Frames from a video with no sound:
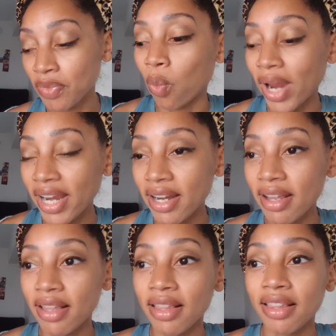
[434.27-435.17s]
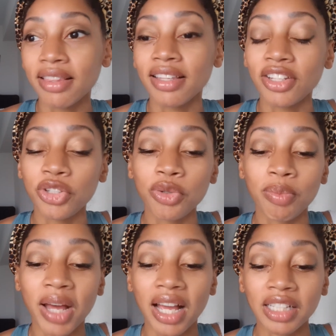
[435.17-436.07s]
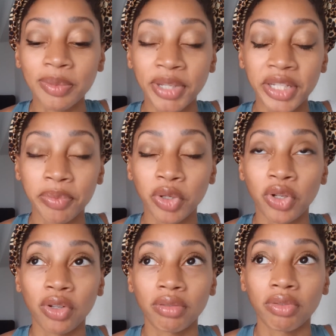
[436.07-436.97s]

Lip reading: When the UBOX people